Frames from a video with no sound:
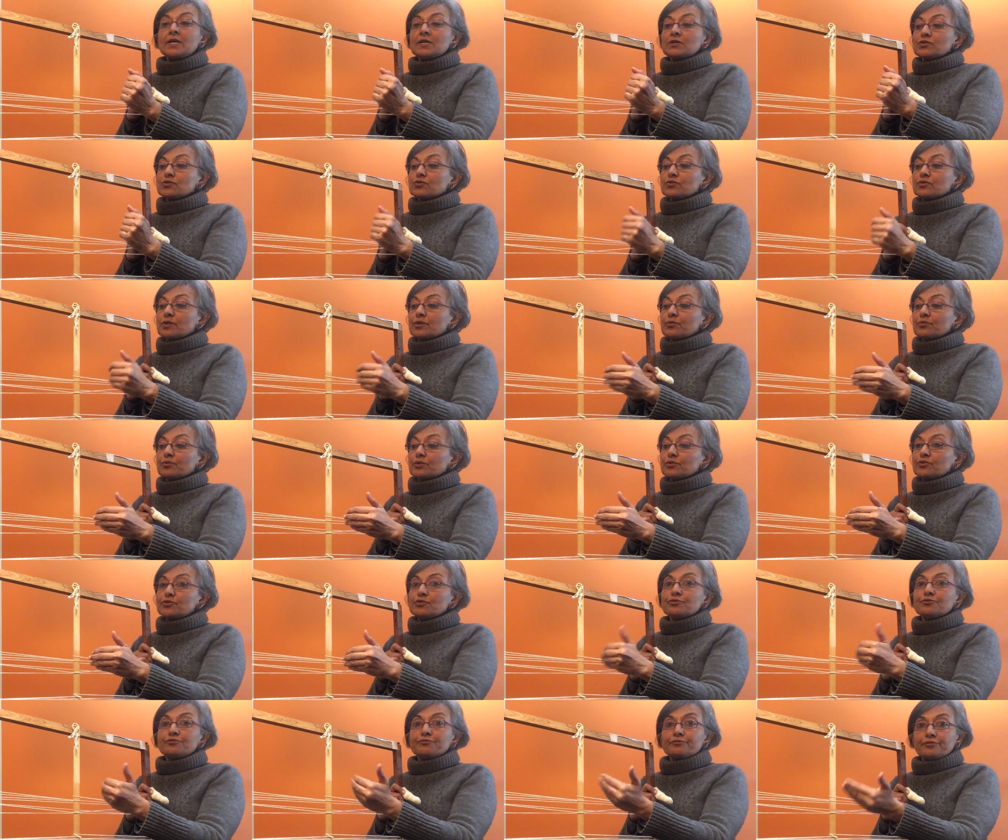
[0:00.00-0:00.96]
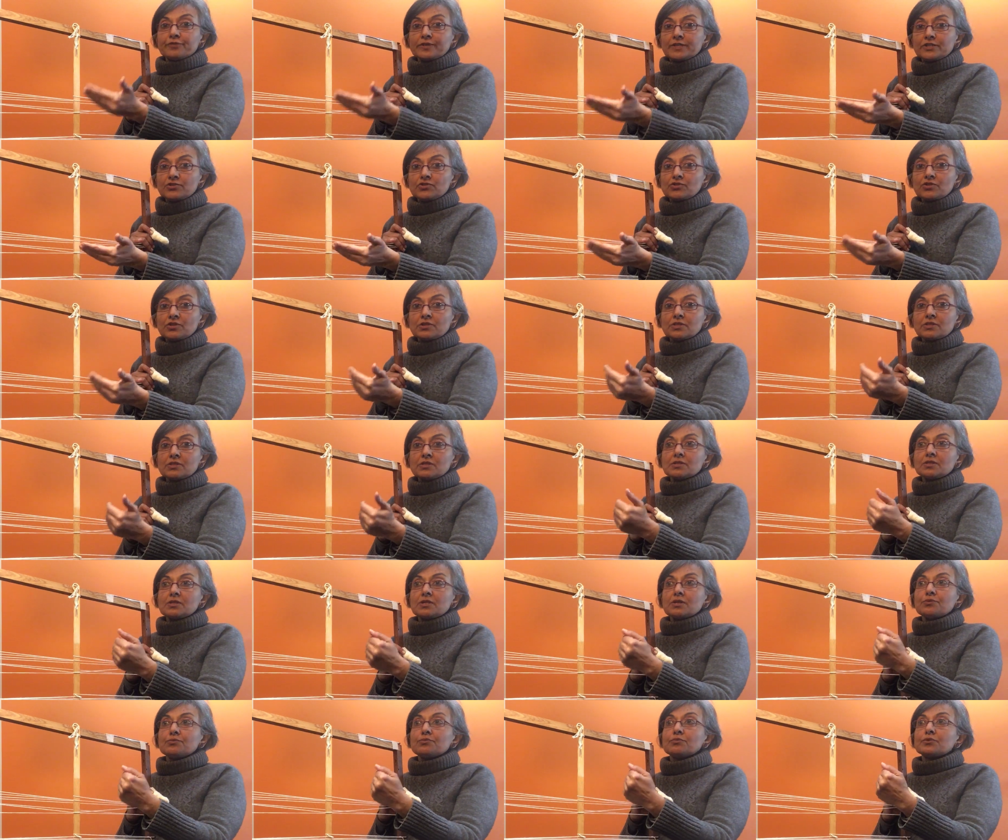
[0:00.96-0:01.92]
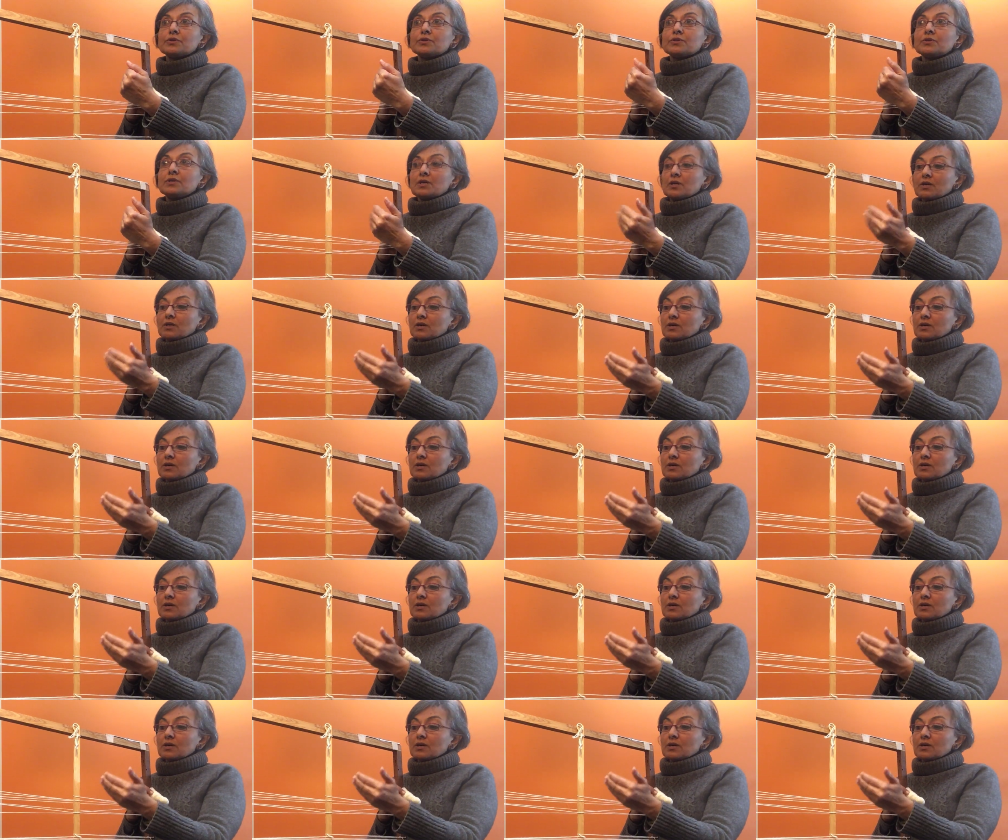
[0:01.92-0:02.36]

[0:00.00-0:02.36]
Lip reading: So they would do fringes, they would